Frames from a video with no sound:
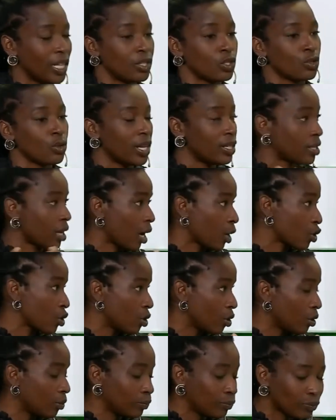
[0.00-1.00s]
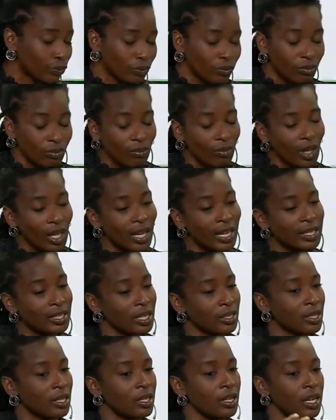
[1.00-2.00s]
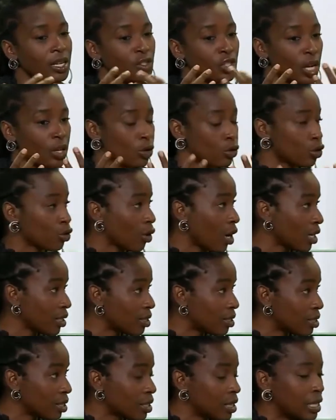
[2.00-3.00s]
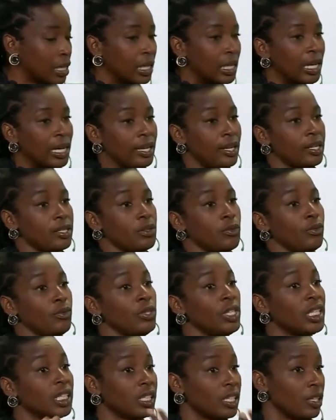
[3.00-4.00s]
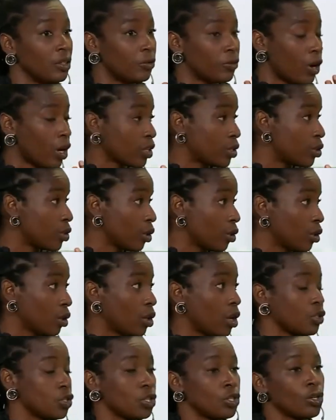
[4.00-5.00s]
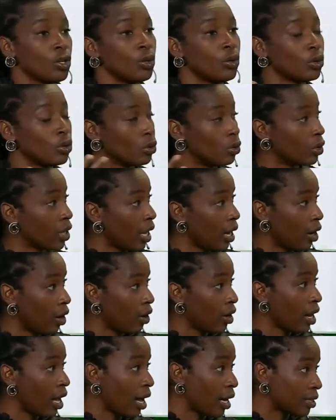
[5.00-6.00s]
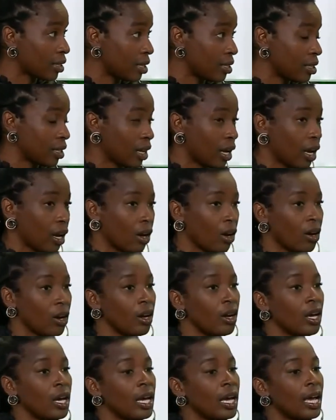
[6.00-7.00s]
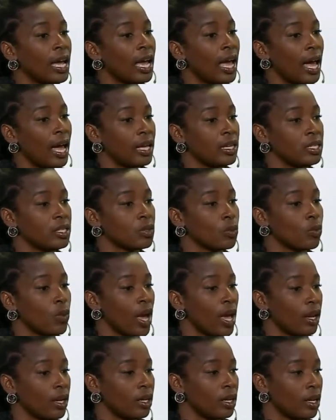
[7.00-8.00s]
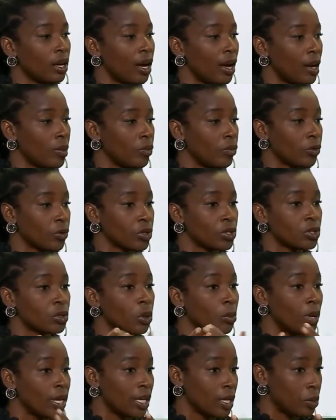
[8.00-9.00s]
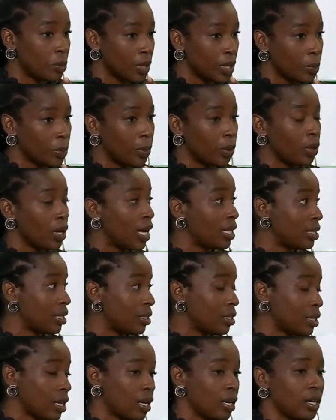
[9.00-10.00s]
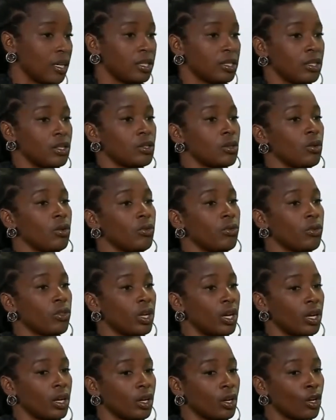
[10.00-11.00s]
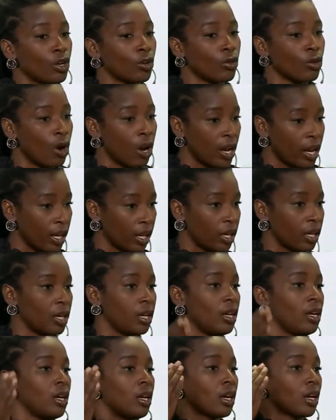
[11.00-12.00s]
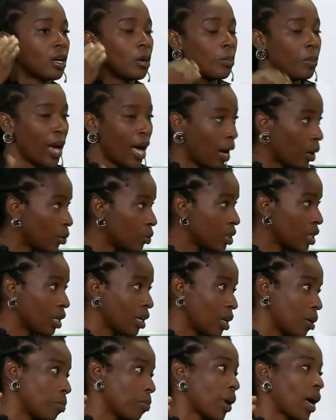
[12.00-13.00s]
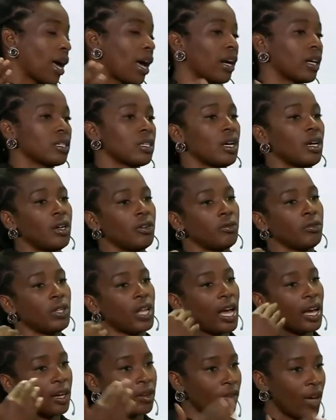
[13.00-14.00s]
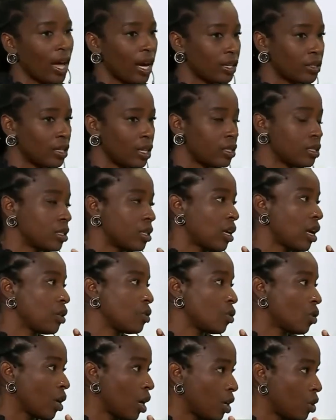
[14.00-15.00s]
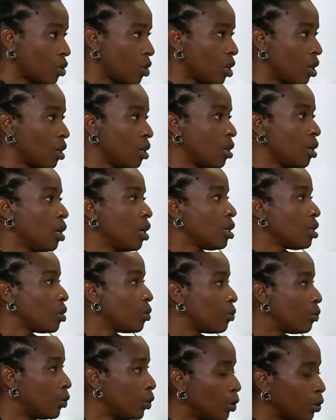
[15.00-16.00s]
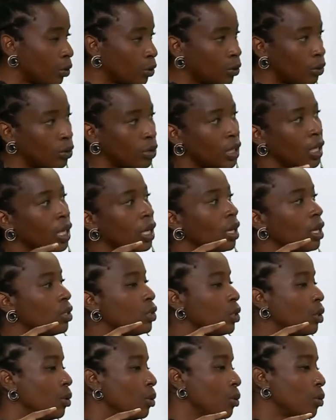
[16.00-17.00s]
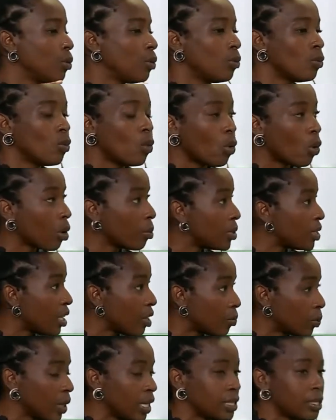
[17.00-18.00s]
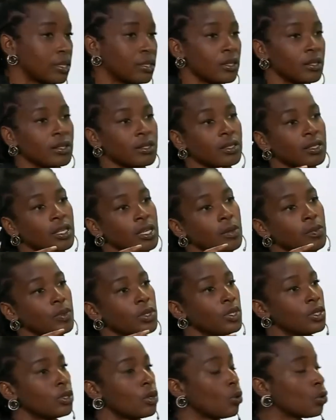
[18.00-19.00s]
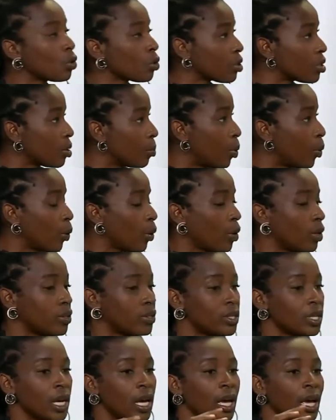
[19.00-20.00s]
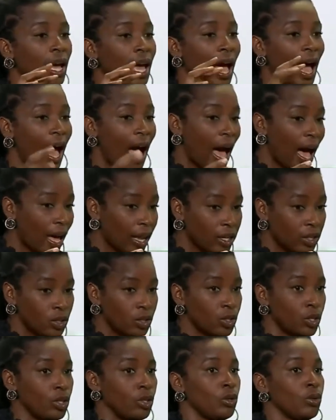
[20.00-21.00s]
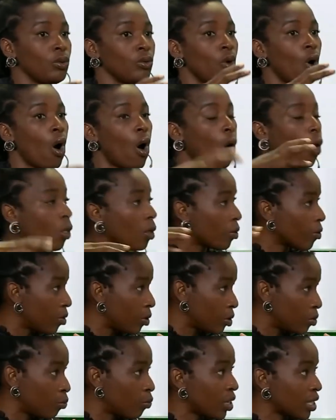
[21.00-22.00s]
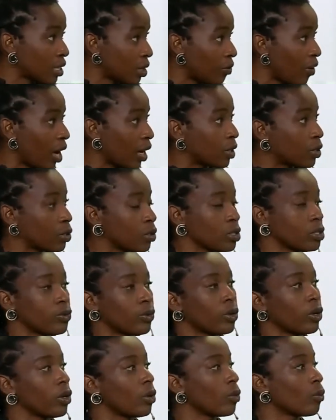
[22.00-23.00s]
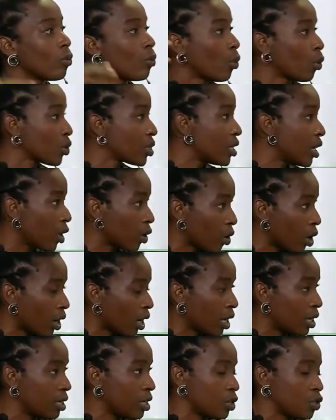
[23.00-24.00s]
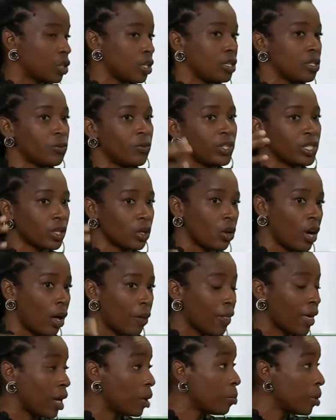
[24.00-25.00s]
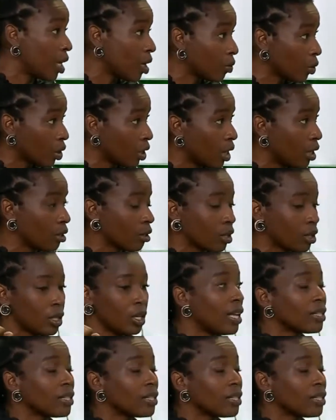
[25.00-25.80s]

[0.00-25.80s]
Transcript: It's transactional. It doesn't engender trust. It doesn't really foster longitudinal care and access to care. And when, for so many people, as it does, the chronic compounding impact of lack of access to education, to food, to warm, safe places to sleep, to social supports, add to all of the risk factors for worsening chronic conditions, physical health and behavioral health.